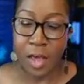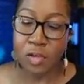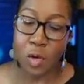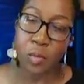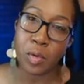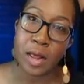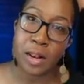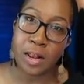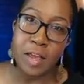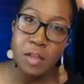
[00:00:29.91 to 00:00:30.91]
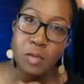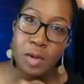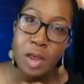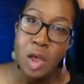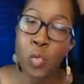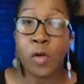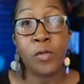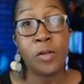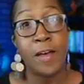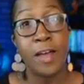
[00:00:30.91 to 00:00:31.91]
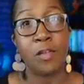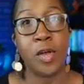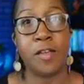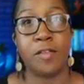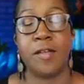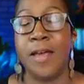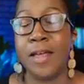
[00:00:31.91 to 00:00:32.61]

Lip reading: So let's get into it. Willful defiance. What is it?